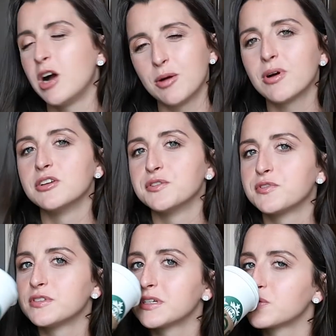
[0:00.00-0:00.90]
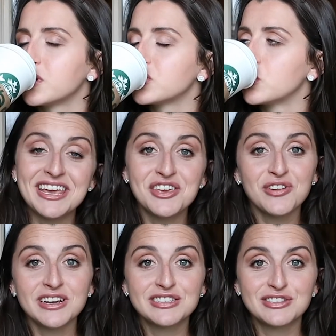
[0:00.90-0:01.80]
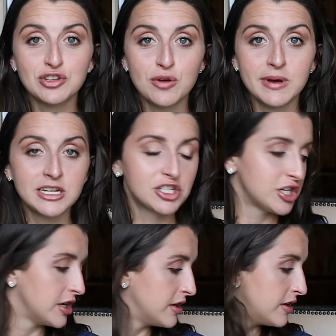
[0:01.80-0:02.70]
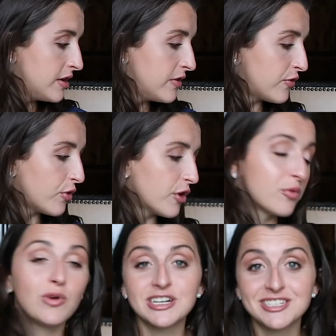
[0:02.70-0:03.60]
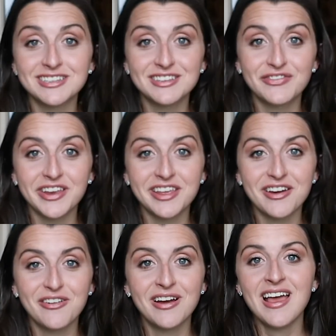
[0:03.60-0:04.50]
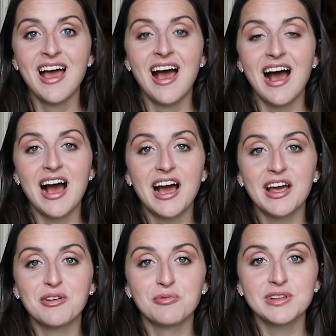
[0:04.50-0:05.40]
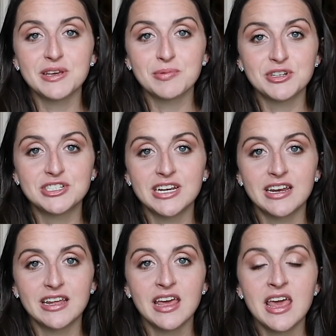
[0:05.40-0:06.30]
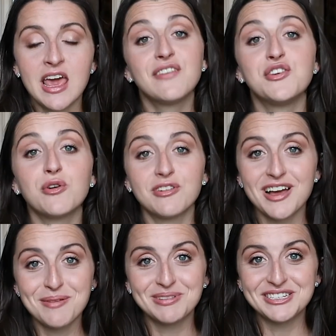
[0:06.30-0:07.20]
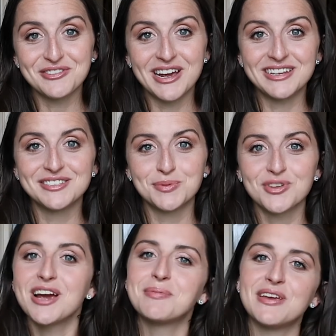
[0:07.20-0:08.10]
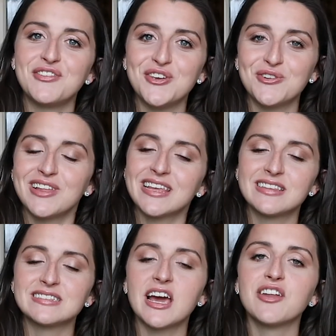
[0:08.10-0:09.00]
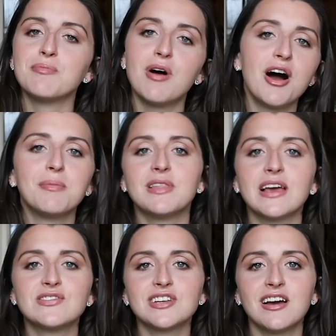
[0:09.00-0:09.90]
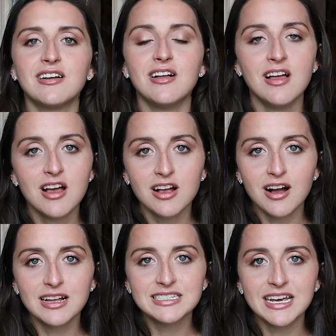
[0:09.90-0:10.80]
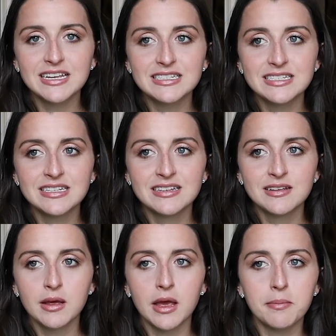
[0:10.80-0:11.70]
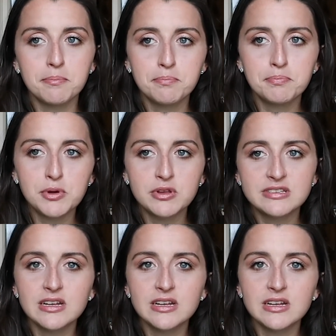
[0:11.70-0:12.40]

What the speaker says: I'll probably do it for 6 weeks. Thank you guys so much for watching this video. I really appreciate it. If you are not, please go ahead and subscribe if you like this kind of mom lifestyle content and beauty